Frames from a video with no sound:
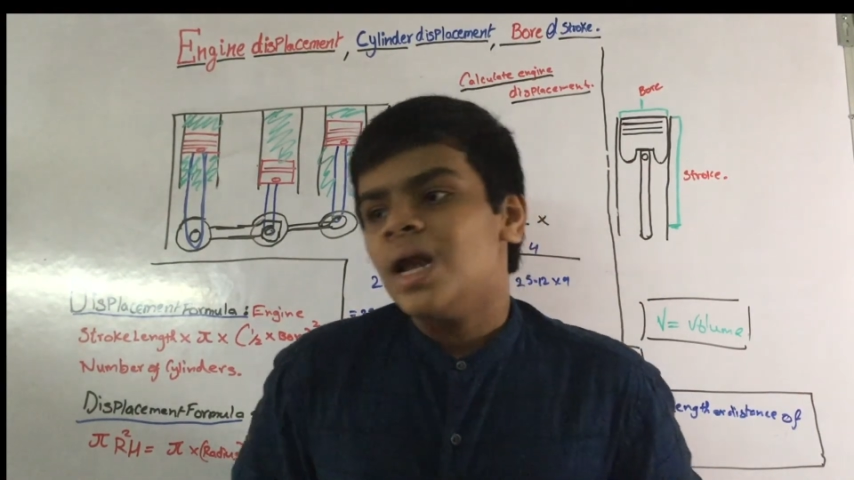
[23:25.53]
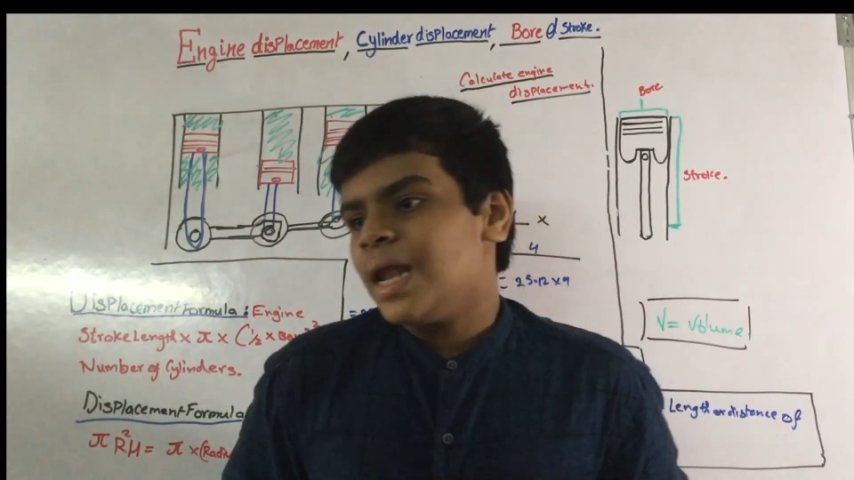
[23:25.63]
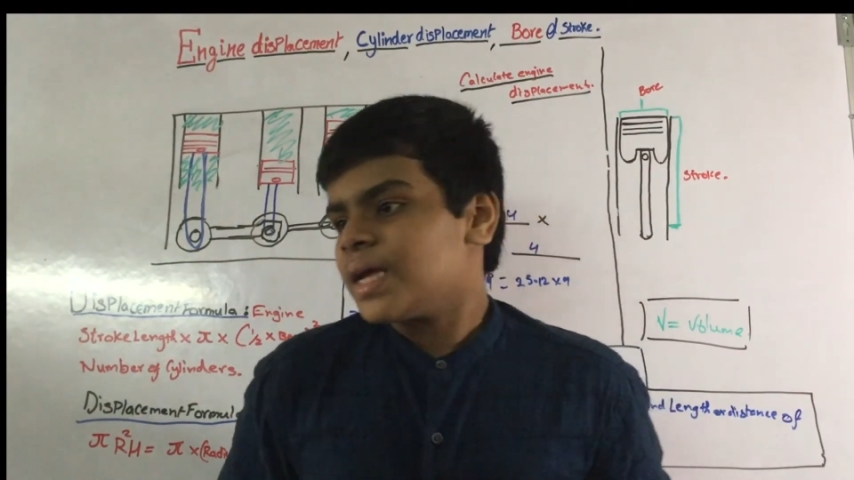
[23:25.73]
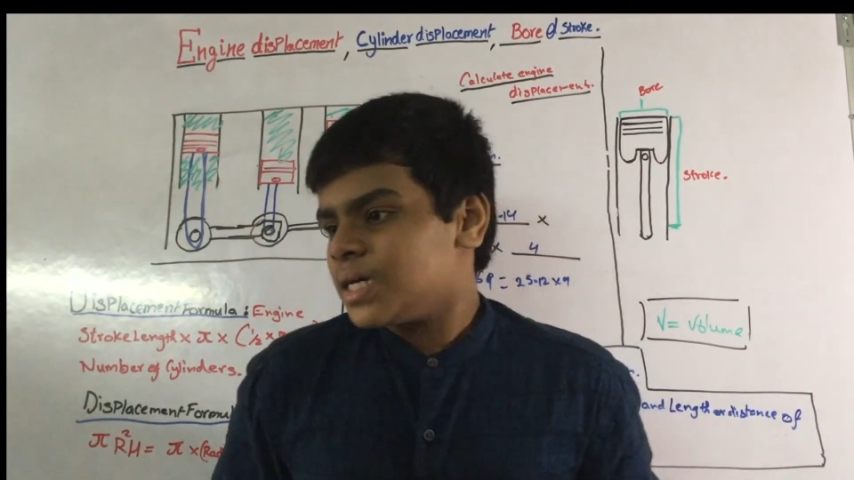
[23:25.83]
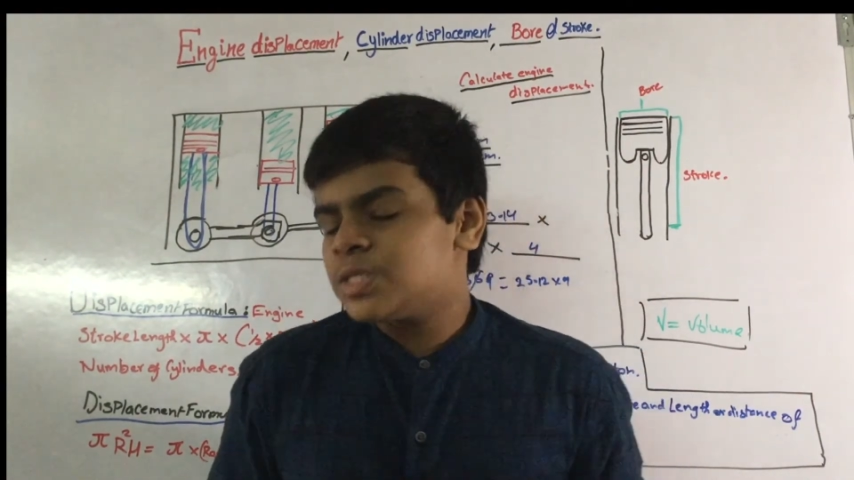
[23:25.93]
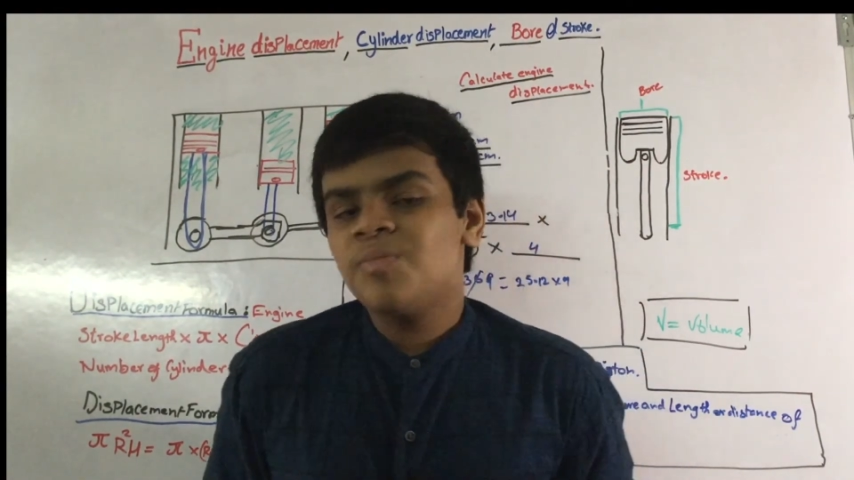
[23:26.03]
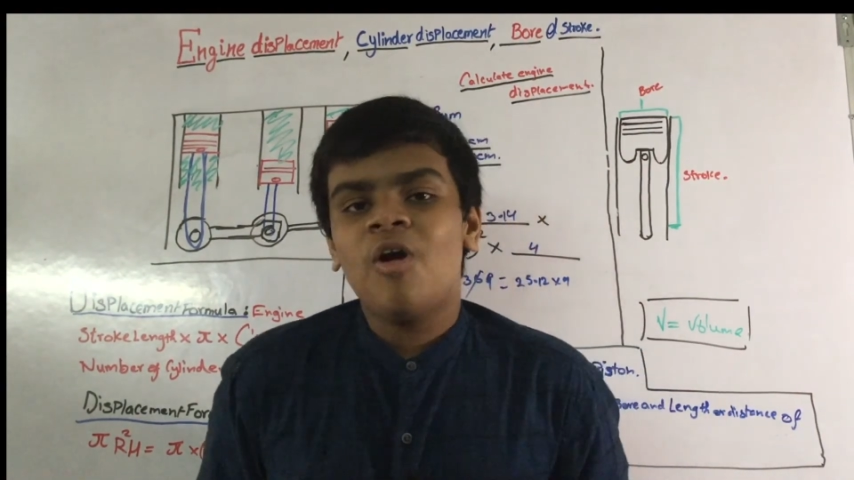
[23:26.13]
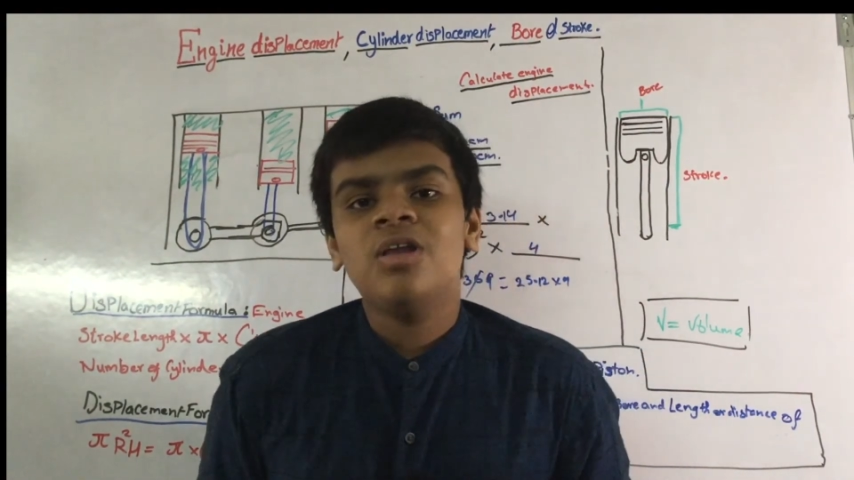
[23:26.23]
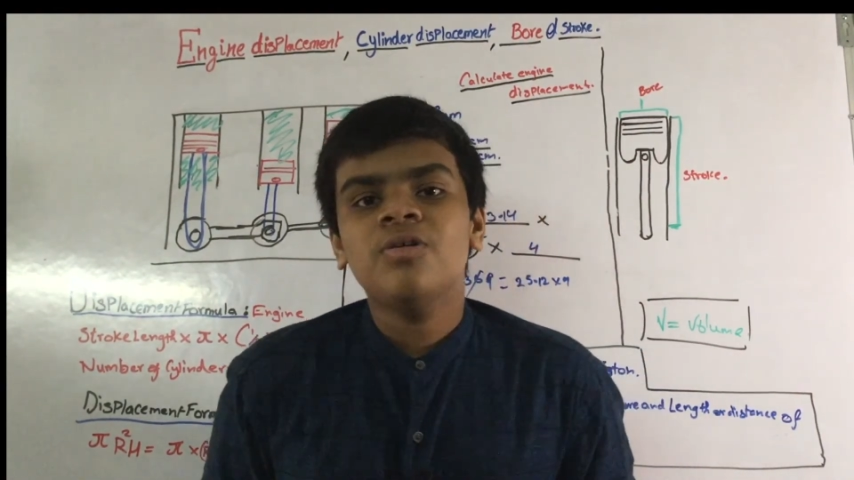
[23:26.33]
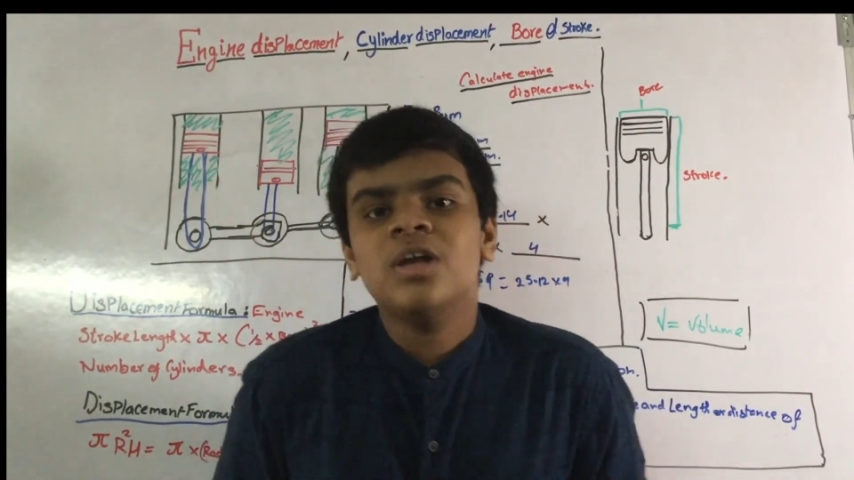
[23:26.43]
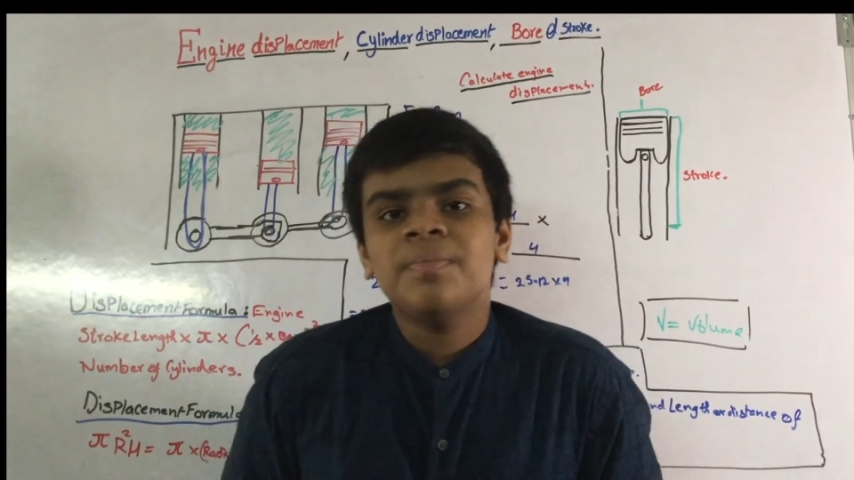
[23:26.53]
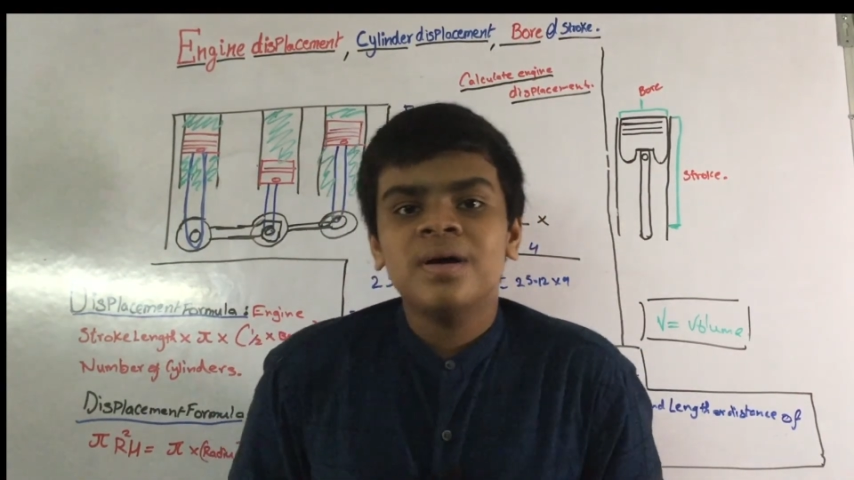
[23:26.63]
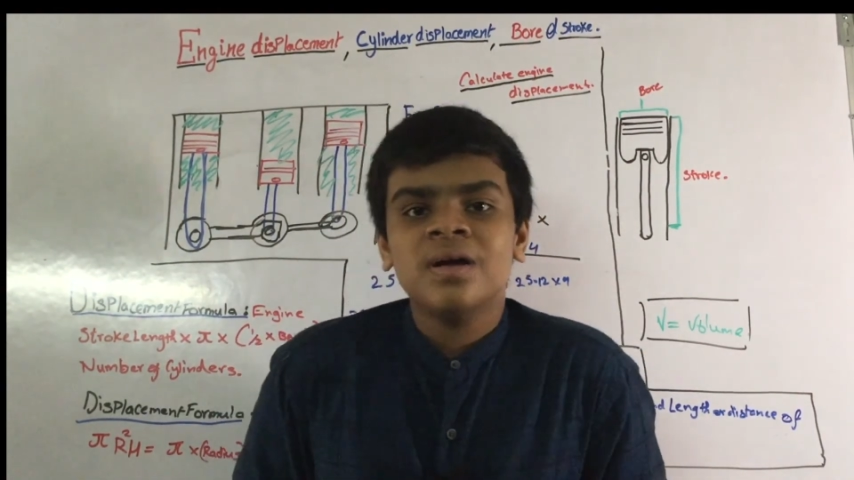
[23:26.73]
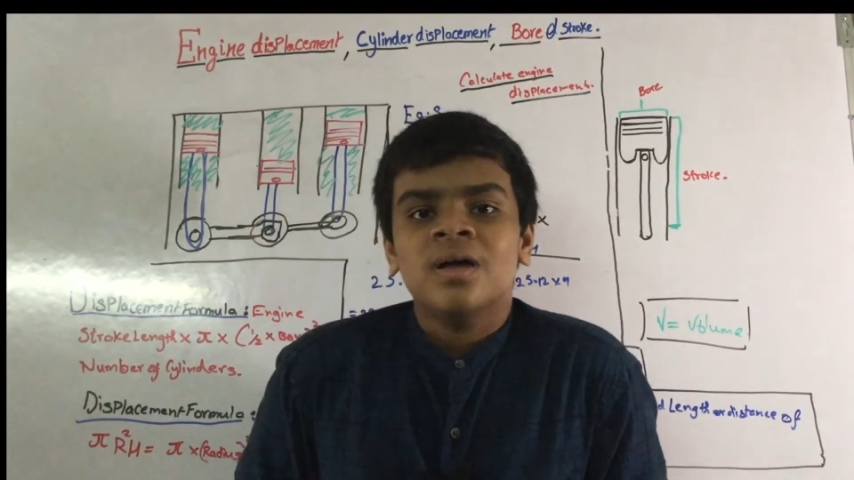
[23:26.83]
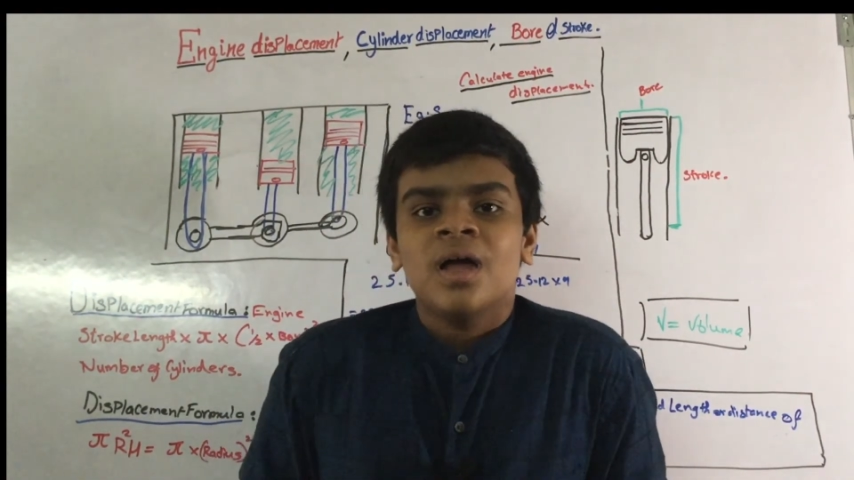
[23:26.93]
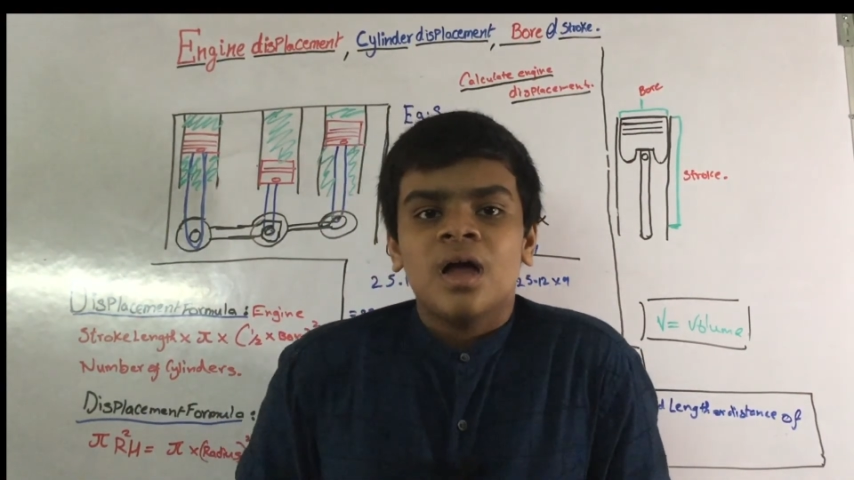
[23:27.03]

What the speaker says: like a small YouTuber